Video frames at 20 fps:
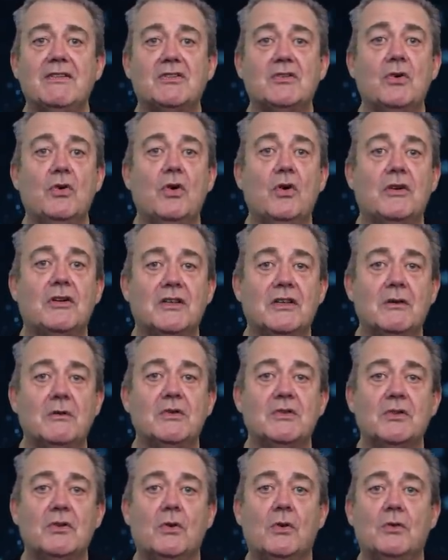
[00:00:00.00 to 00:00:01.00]
talk that
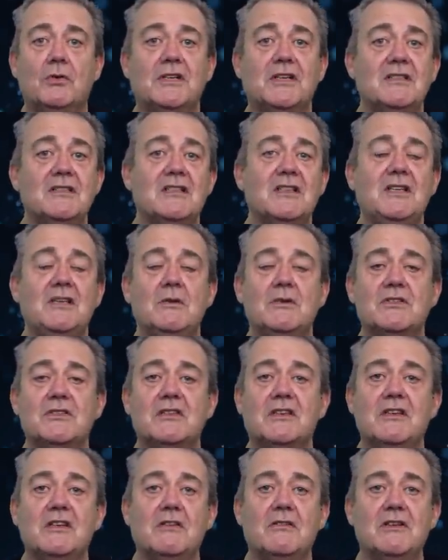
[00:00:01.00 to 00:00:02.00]
was called Continuous
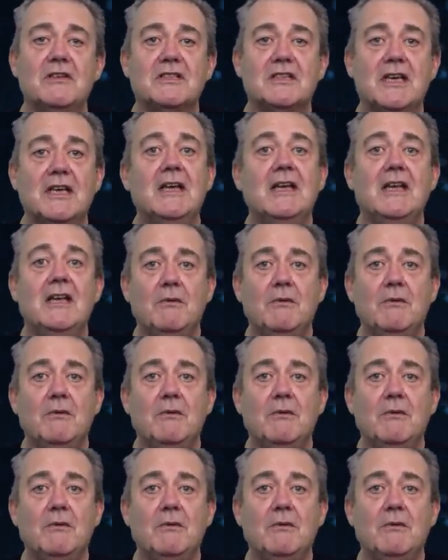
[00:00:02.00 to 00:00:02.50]
Security,